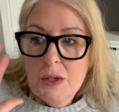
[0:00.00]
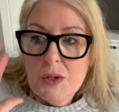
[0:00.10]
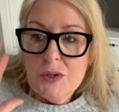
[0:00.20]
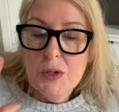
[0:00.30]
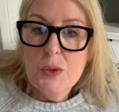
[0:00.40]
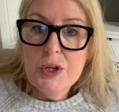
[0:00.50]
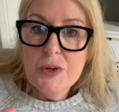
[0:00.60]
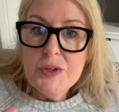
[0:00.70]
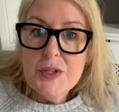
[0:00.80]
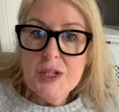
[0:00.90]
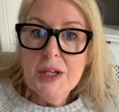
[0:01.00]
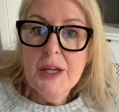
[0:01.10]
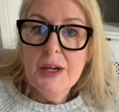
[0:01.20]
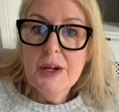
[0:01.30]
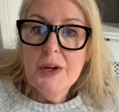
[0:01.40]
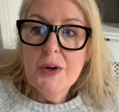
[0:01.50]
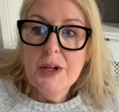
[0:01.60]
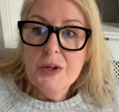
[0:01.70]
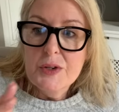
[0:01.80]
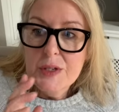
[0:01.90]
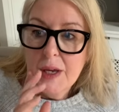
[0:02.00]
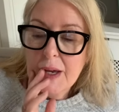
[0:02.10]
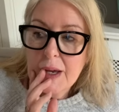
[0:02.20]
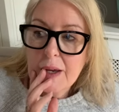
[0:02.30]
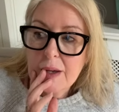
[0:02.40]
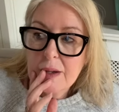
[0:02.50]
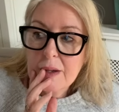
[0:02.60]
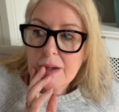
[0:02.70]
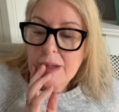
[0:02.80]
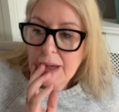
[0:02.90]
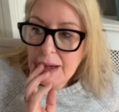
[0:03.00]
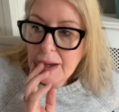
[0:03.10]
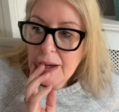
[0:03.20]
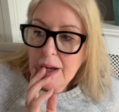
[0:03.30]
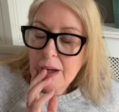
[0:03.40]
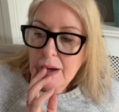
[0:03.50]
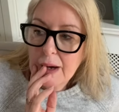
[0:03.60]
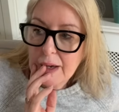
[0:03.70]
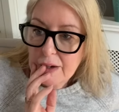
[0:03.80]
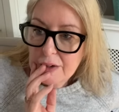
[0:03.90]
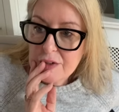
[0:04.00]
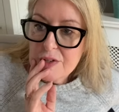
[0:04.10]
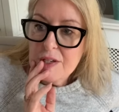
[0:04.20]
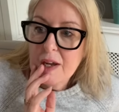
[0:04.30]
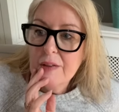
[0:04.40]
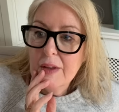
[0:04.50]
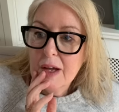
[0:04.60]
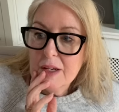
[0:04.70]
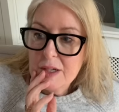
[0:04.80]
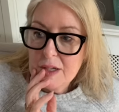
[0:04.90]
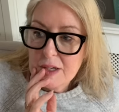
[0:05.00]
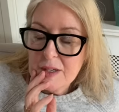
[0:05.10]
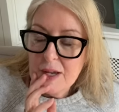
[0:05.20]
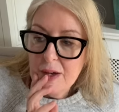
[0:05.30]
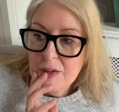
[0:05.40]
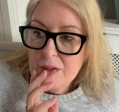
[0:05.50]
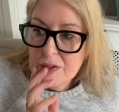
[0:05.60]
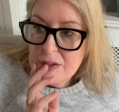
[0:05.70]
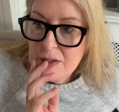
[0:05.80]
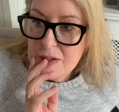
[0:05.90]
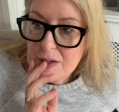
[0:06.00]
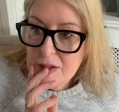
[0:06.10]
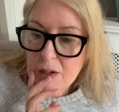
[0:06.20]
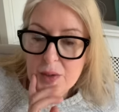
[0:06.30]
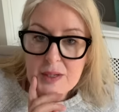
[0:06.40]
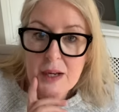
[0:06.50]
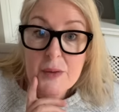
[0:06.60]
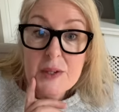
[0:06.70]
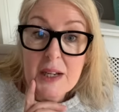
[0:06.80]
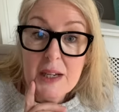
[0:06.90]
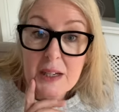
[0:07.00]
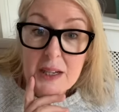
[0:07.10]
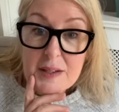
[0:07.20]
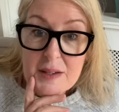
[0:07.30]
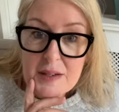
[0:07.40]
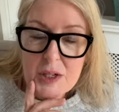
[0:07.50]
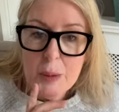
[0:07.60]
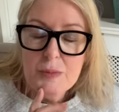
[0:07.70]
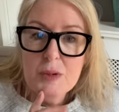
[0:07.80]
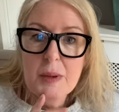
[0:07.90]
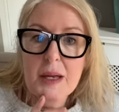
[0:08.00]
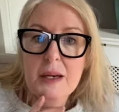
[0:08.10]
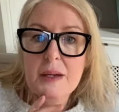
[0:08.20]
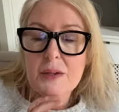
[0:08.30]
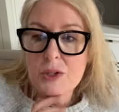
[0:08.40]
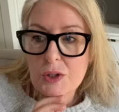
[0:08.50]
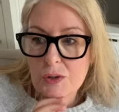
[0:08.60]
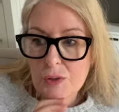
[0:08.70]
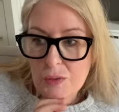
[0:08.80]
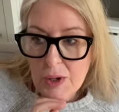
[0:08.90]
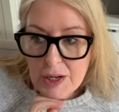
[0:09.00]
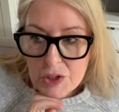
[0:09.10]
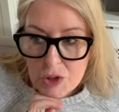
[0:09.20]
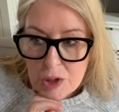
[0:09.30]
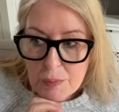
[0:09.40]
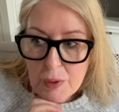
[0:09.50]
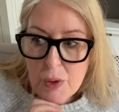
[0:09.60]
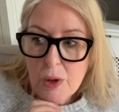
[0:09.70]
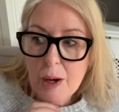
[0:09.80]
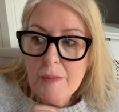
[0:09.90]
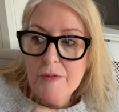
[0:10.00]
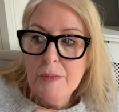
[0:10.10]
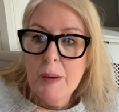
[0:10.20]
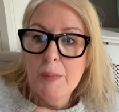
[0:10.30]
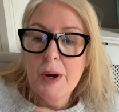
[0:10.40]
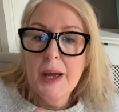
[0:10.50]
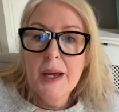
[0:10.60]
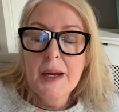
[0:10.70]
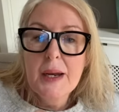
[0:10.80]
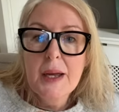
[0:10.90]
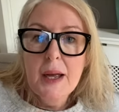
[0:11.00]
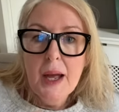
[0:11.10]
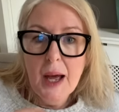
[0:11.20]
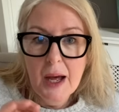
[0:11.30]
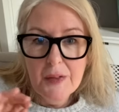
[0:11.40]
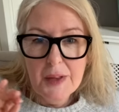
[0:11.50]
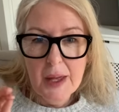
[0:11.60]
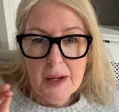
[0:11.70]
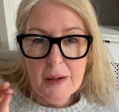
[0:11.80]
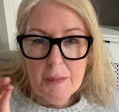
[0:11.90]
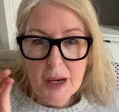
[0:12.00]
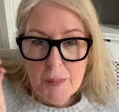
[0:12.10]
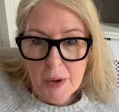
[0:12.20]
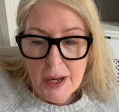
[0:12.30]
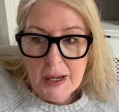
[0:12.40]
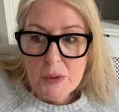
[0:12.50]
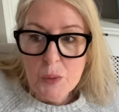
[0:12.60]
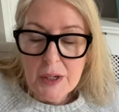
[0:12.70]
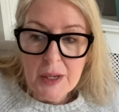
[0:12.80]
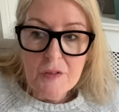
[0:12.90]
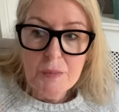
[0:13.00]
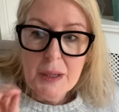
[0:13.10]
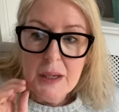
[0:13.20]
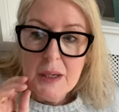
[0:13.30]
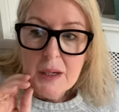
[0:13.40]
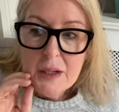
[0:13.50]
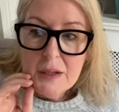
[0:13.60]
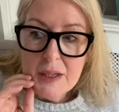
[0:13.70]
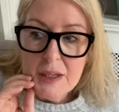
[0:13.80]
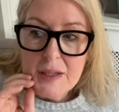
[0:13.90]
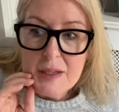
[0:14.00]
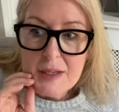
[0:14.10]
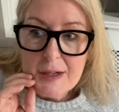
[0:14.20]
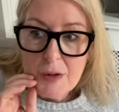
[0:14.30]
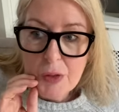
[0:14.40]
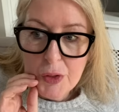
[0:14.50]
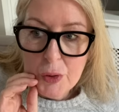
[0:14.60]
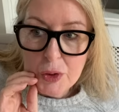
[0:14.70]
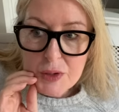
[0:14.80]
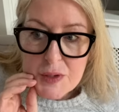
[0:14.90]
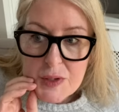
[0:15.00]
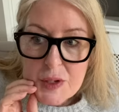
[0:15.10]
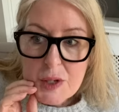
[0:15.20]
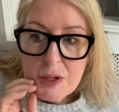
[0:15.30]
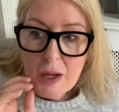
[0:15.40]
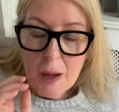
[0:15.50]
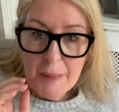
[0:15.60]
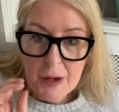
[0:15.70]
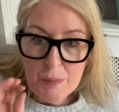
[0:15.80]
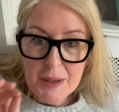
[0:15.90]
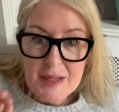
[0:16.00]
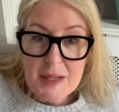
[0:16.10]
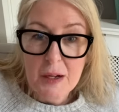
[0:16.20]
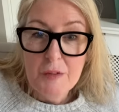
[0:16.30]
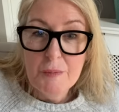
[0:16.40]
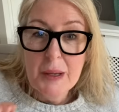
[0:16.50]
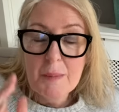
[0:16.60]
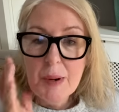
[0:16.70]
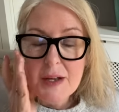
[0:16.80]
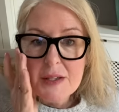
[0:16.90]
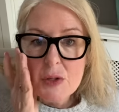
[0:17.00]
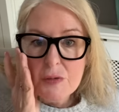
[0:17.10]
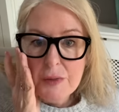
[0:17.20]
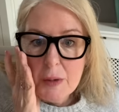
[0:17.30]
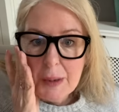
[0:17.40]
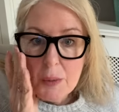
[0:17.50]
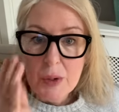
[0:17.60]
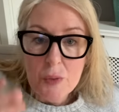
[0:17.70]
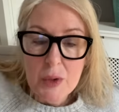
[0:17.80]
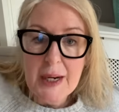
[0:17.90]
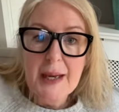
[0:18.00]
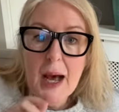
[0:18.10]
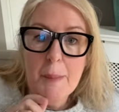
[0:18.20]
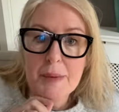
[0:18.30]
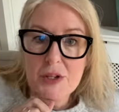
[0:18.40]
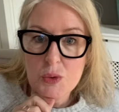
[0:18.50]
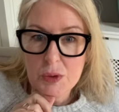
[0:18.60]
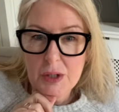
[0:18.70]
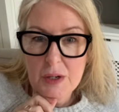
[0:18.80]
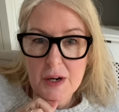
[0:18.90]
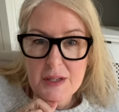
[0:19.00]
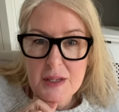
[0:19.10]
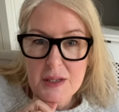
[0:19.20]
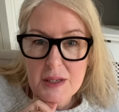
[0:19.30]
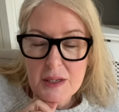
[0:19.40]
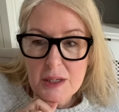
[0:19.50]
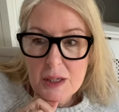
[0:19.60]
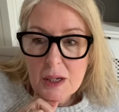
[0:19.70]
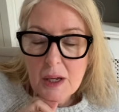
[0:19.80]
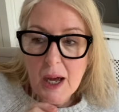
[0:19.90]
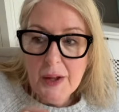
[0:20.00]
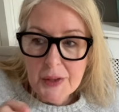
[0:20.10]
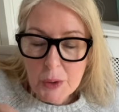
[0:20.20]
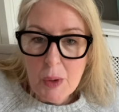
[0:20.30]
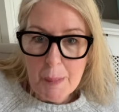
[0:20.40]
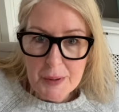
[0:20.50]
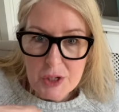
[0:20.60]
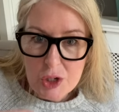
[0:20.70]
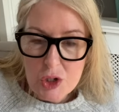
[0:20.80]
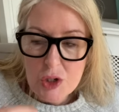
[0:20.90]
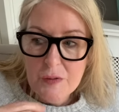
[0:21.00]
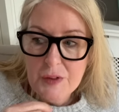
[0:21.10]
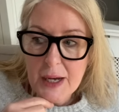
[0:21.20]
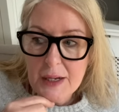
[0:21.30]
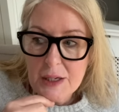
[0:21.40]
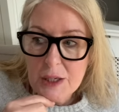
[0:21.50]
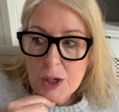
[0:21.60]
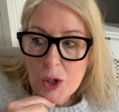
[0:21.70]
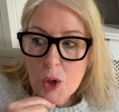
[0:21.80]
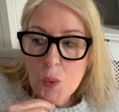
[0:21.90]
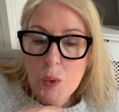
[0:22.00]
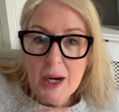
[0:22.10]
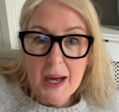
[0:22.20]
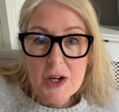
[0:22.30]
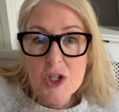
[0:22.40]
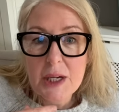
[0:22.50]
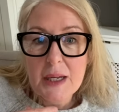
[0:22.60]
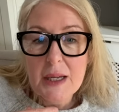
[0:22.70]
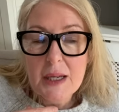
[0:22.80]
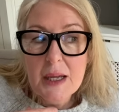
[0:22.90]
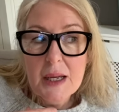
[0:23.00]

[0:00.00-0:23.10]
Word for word: So you're sitting here and you're saying, yeah, I can understand that. It sounds, you know, it sounds like an easy step to make, to write a new program for my brain. And then my brain will give me these thoughts about myself being positive and about what really happened with the narcissist, and the repetition of that will actually